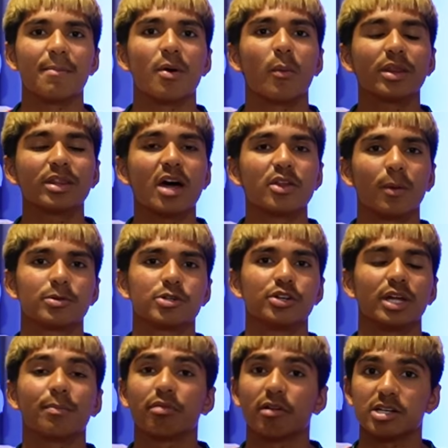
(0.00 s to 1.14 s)
But when they had the
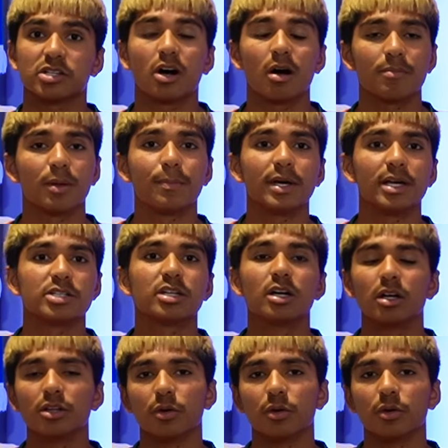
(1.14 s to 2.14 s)
opportunity, they pressed high up the pitch.